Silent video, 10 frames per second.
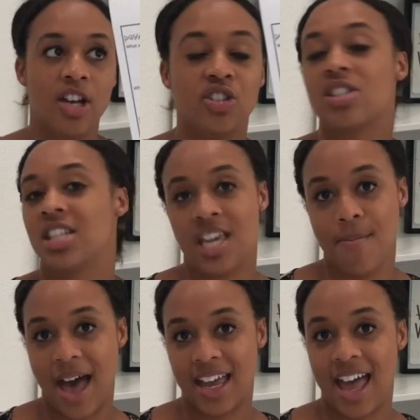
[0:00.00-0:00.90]
just looking
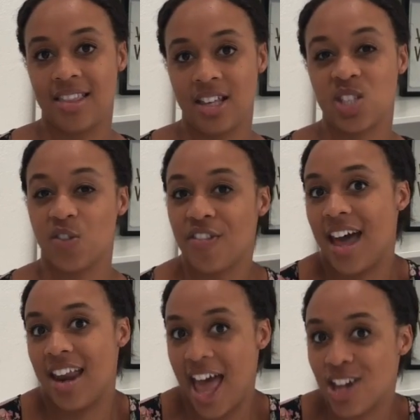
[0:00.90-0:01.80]
back at this for
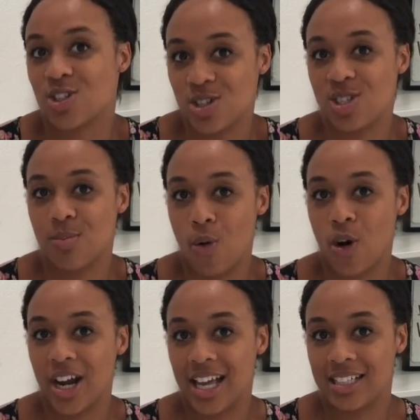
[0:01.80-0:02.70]
that extra
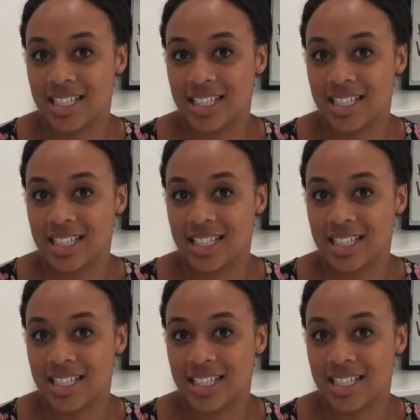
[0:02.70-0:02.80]
support and